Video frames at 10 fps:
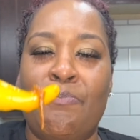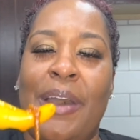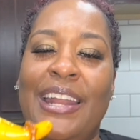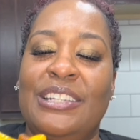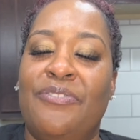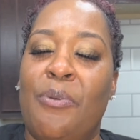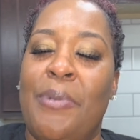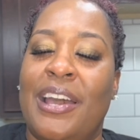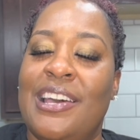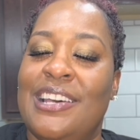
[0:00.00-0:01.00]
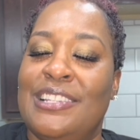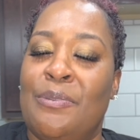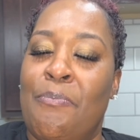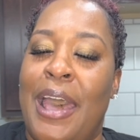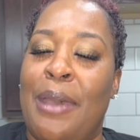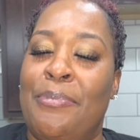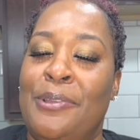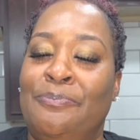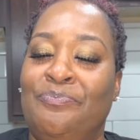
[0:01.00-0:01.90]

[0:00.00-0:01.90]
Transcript: bite is for my cousin Bobby.